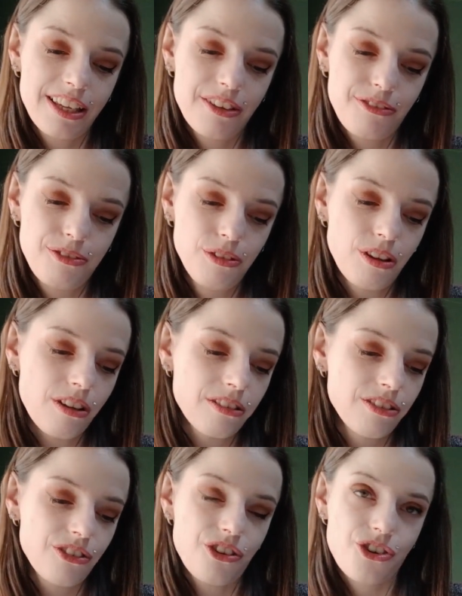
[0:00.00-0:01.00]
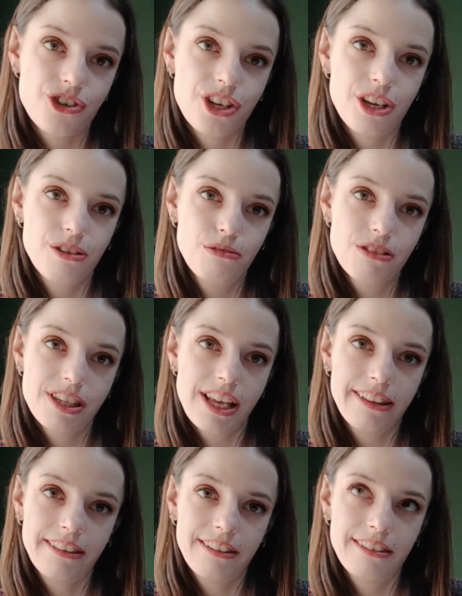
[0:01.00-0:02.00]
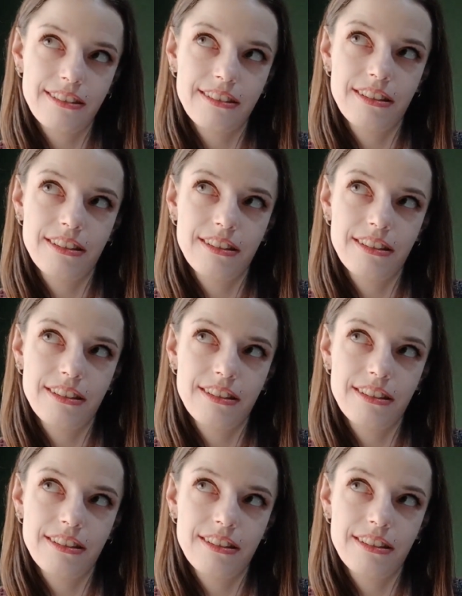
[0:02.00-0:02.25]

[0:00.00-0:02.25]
full-on crochet hook sets